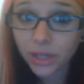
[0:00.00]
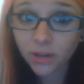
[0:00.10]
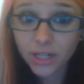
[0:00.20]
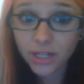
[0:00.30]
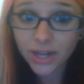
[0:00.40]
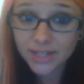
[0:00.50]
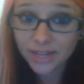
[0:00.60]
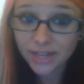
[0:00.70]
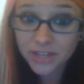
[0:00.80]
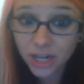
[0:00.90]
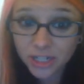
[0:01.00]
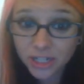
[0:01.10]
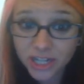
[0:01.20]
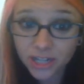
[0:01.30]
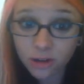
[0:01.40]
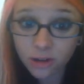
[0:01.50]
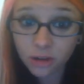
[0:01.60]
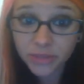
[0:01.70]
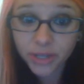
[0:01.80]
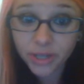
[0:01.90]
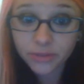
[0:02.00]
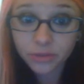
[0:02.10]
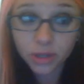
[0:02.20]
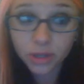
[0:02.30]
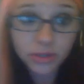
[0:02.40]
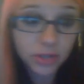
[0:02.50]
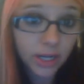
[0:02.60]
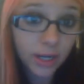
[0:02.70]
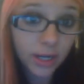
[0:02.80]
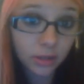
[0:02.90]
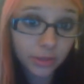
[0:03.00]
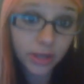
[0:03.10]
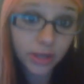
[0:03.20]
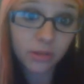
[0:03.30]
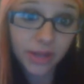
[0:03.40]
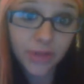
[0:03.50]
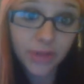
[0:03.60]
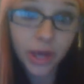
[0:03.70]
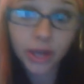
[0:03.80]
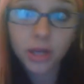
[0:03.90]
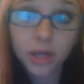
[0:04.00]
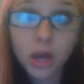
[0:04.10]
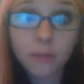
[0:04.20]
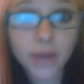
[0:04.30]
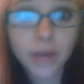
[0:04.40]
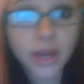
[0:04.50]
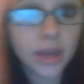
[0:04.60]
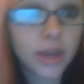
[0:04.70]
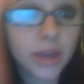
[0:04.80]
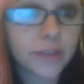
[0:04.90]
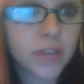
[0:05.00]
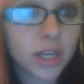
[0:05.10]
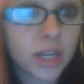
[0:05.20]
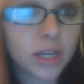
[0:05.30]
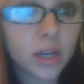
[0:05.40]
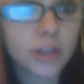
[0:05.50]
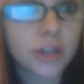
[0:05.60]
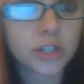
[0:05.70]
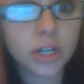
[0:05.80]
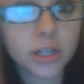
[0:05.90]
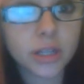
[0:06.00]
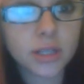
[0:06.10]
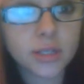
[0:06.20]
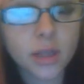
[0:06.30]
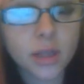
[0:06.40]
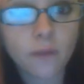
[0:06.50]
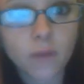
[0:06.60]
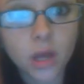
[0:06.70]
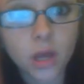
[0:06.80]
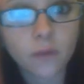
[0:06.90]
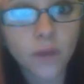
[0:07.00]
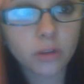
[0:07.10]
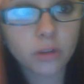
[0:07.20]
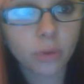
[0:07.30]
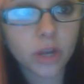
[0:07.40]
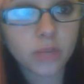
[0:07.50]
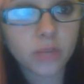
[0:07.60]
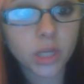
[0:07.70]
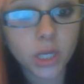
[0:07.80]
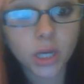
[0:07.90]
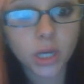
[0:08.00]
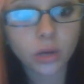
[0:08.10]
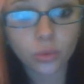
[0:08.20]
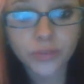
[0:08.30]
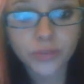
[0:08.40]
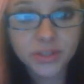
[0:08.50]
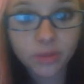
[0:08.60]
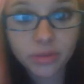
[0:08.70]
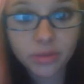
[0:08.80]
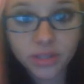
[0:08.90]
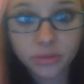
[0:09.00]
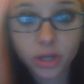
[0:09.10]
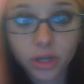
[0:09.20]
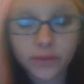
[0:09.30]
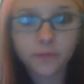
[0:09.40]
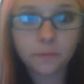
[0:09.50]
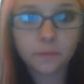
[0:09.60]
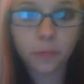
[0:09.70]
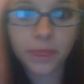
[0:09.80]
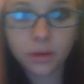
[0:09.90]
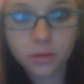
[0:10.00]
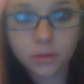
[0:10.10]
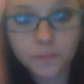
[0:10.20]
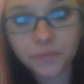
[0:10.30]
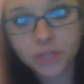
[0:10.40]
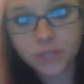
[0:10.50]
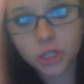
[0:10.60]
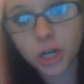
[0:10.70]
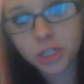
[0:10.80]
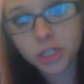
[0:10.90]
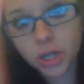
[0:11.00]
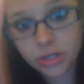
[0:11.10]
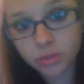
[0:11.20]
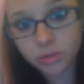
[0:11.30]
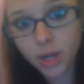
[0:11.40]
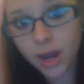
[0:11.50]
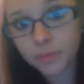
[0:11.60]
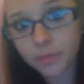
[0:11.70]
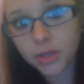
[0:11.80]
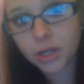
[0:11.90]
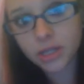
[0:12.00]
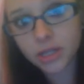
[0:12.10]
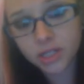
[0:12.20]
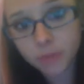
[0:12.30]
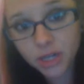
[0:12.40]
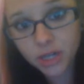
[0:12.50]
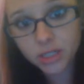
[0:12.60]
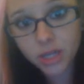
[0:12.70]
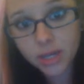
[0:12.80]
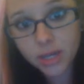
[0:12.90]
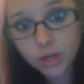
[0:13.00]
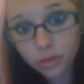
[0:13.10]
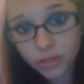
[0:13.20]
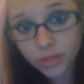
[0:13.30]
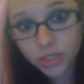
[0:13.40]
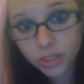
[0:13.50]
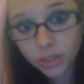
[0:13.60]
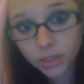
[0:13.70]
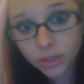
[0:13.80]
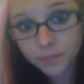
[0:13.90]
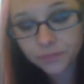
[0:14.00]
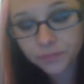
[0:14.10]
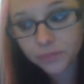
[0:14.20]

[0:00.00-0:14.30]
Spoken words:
And what can I say? The doctor did call me after all, so I can't complain about that. But then, during this phone appointment, this is what pisses me off. Doctor asked me what happened. I was expecting that. No big deal.